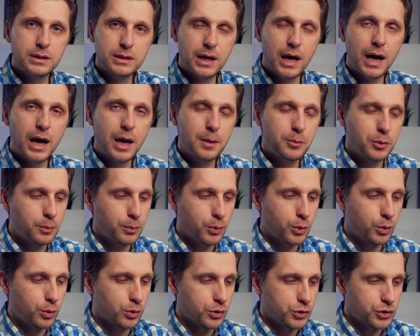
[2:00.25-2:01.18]
top
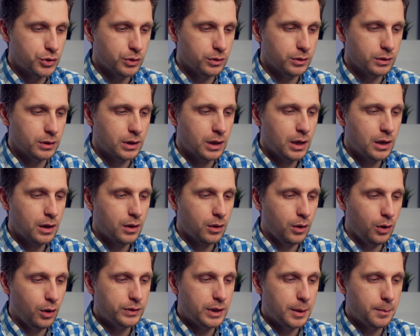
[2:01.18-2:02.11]
portion
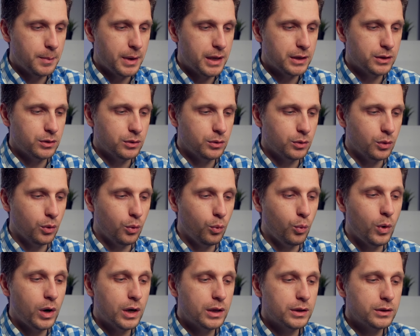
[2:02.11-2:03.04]
of that menu,
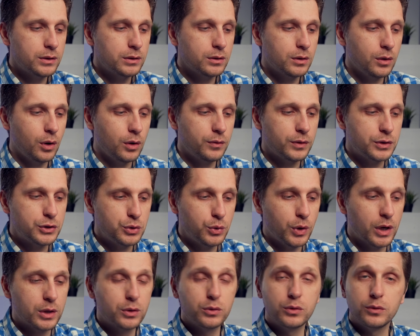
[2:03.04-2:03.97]

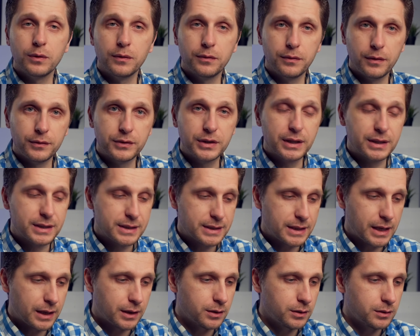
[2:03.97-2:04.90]
1/250th
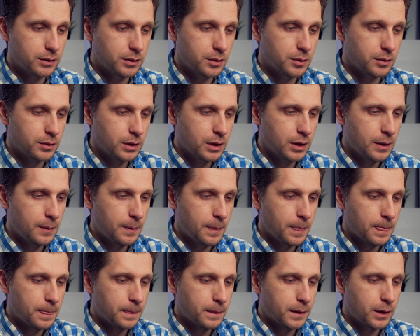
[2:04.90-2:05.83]
second
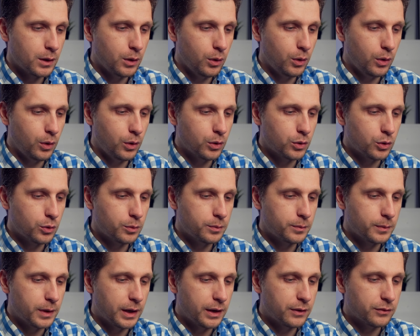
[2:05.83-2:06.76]
auto
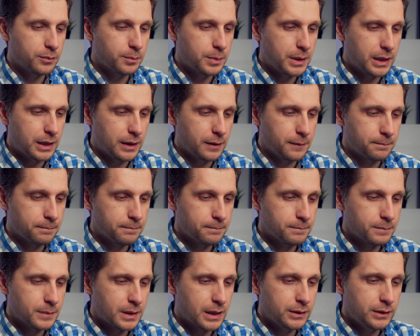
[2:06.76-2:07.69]
FP.
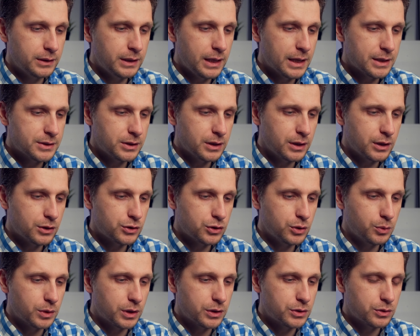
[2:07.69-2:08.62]
The next thing is
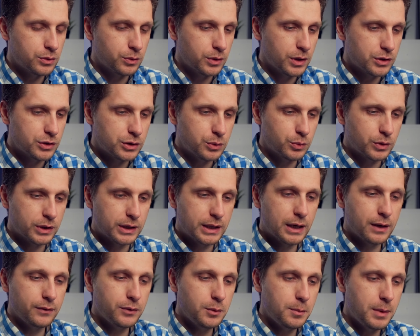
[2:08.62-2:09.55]
you want to do is you want to get
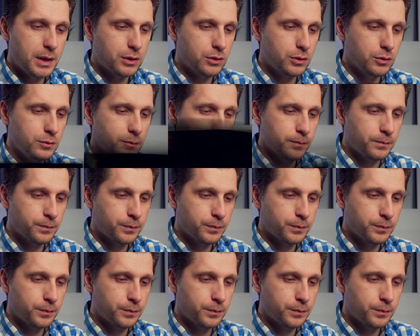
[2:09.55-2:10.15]
out of the menu,